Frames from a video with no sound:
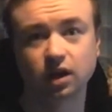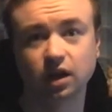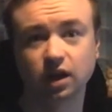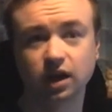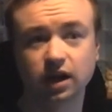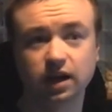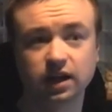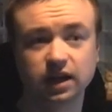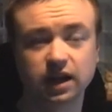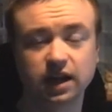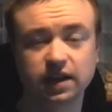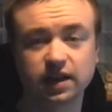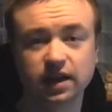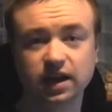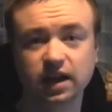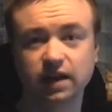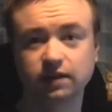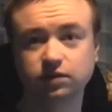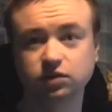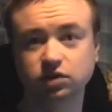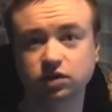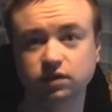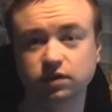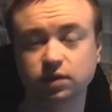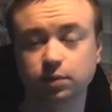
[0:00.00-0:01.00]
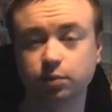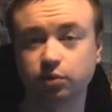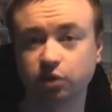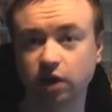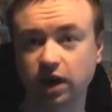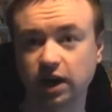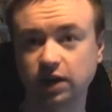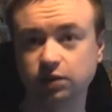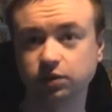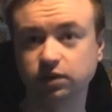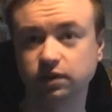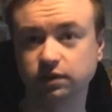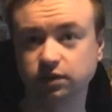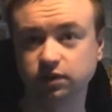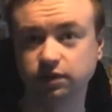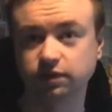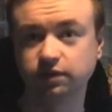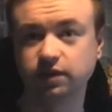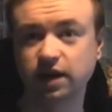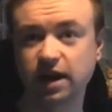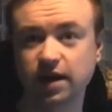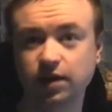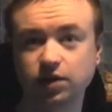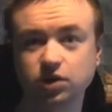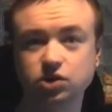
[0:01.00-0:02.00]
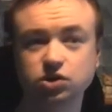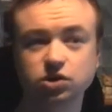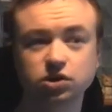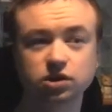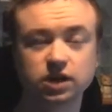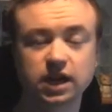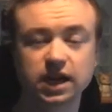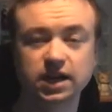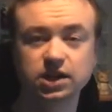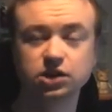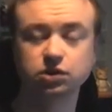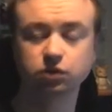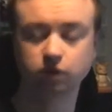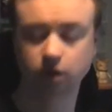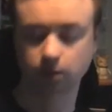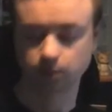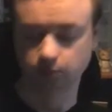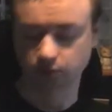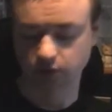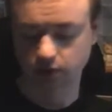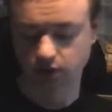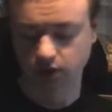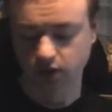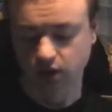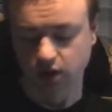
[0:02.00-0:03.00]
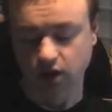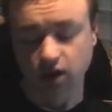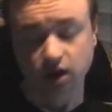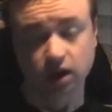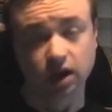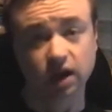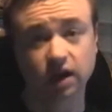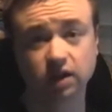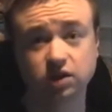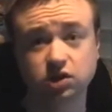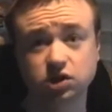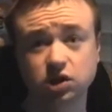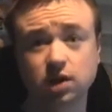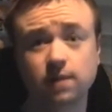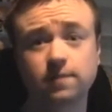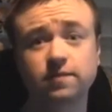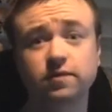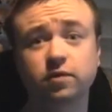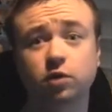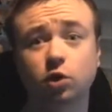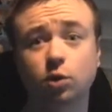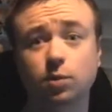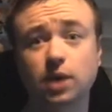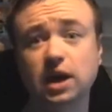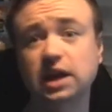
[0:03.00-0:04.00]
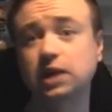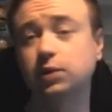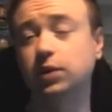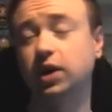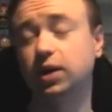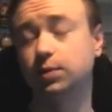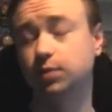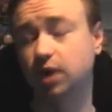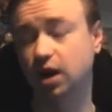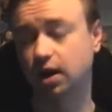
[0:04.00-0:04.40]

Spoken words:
like they have done of the Bride when they've done variants done later on, but in some form anyway.